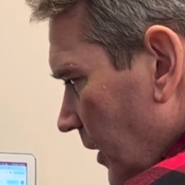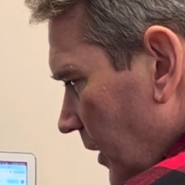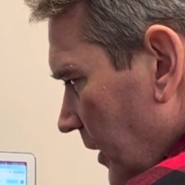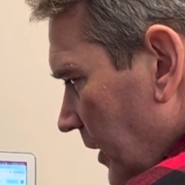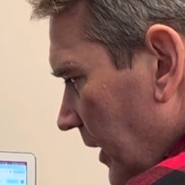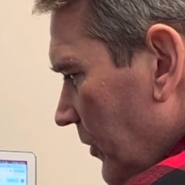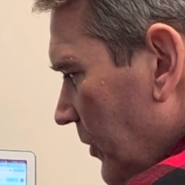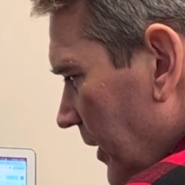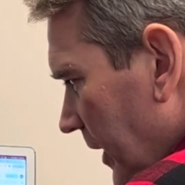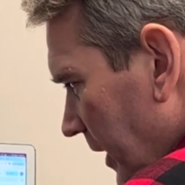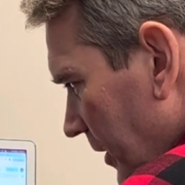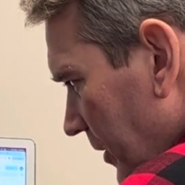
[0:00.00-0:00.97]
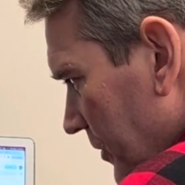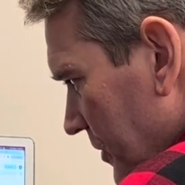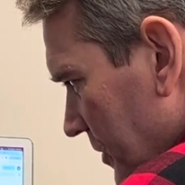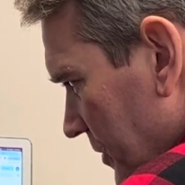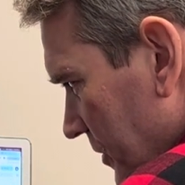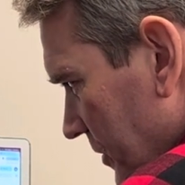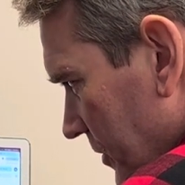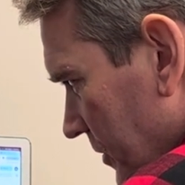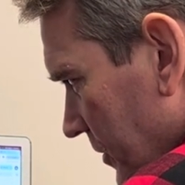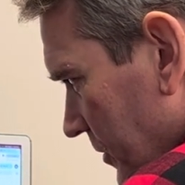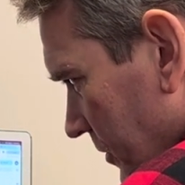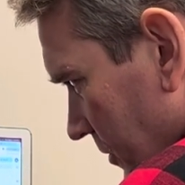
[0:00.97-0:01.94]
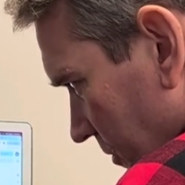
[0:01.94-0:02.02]
in our house,
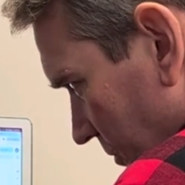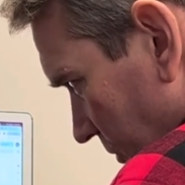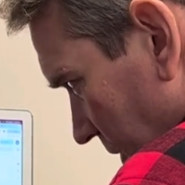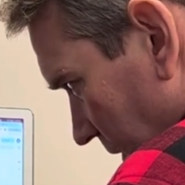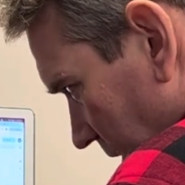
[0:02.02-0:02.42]
what